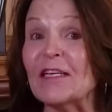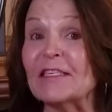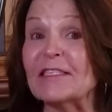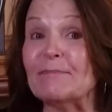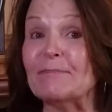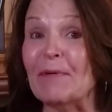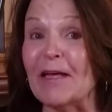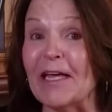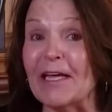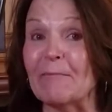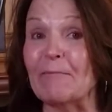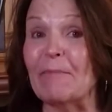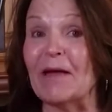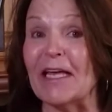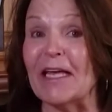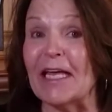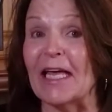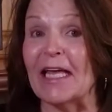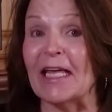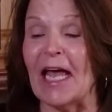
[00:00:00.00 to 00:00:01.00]
this pig
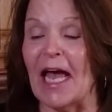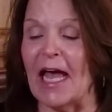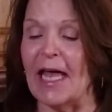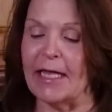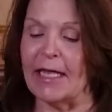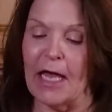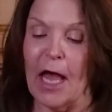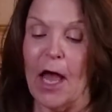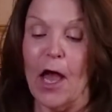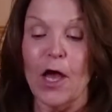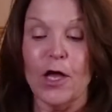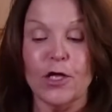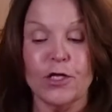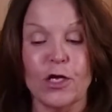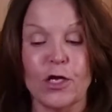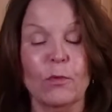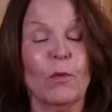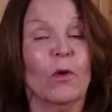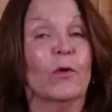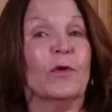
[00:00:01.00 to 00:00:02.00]
picking cake,
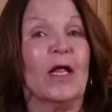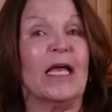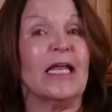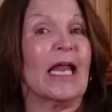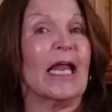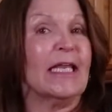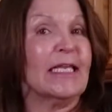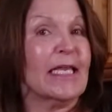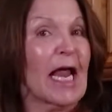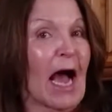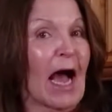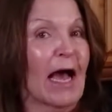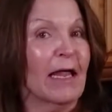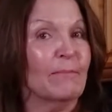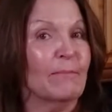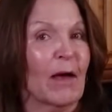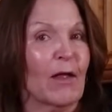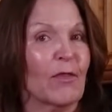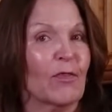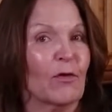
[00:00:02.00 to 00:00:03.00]
you will need a 9
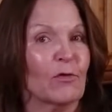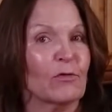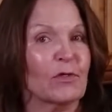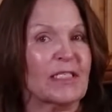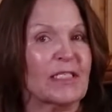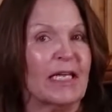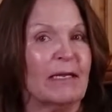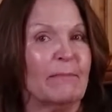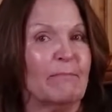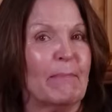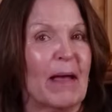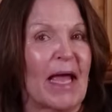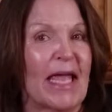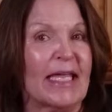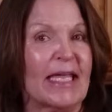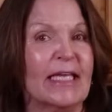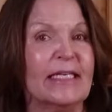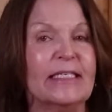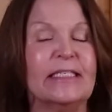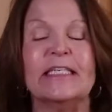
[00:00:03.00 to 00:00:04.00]
by 13
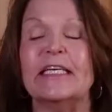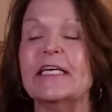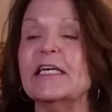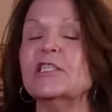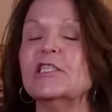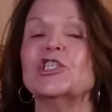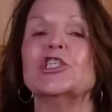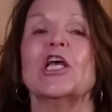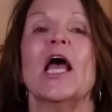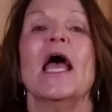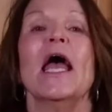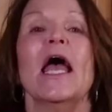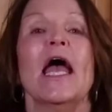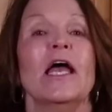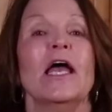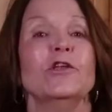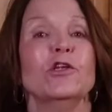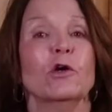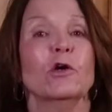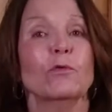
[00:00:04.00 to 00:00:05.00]
baking dish,
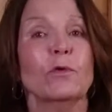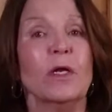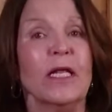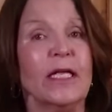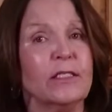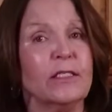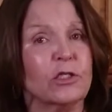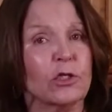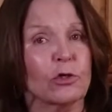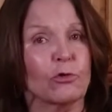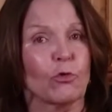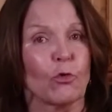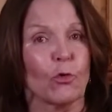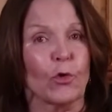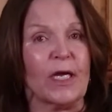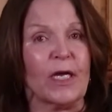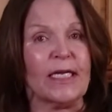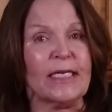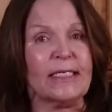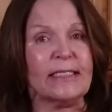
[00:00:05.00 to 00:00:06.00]
and you'll need to
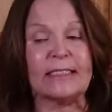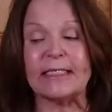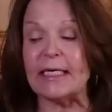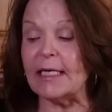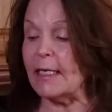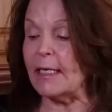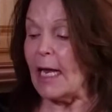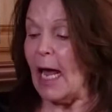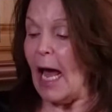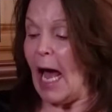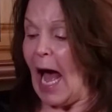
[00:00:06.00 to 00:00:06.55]
grease it.